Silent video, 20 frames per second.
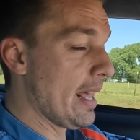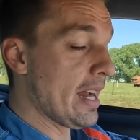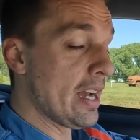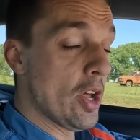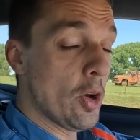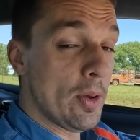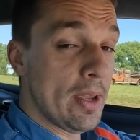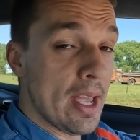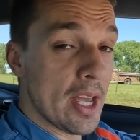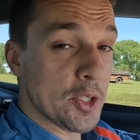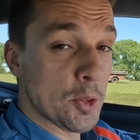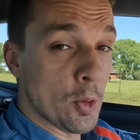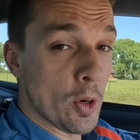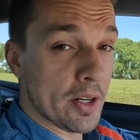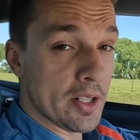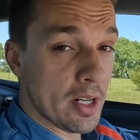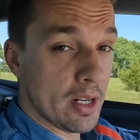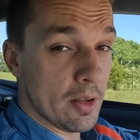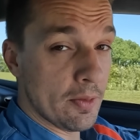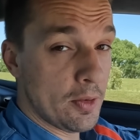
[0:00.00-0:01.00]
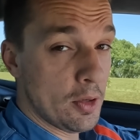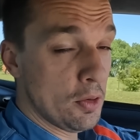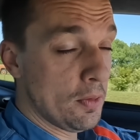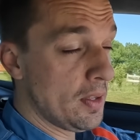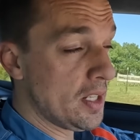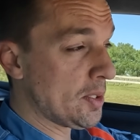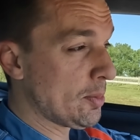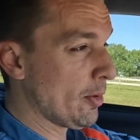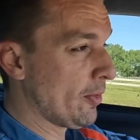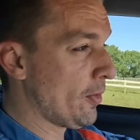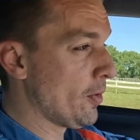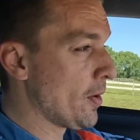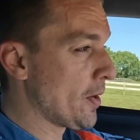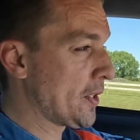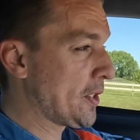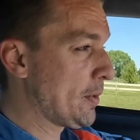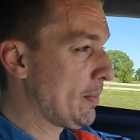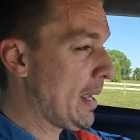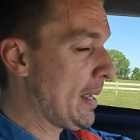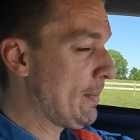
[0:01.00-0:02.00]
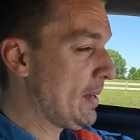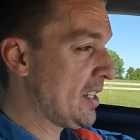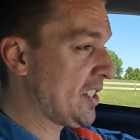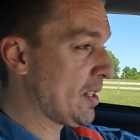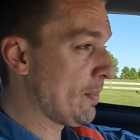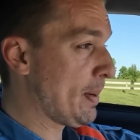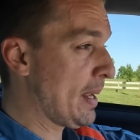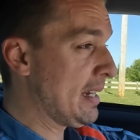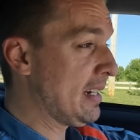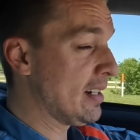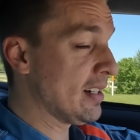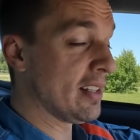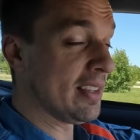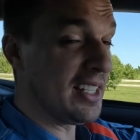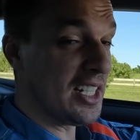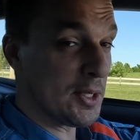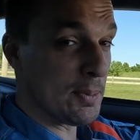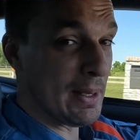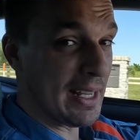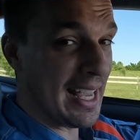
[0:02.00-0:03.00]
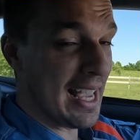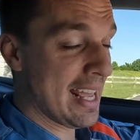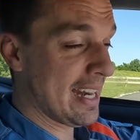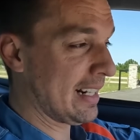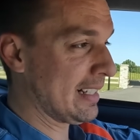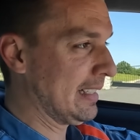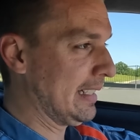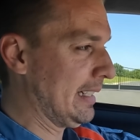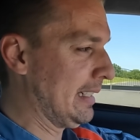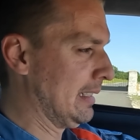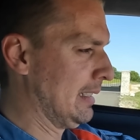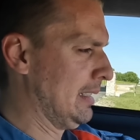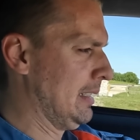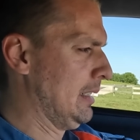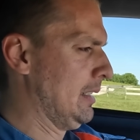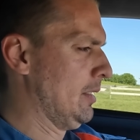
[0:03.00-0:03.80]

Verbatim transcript: And I know he has worked on a few of these before, so maybe his opinion on these mechanically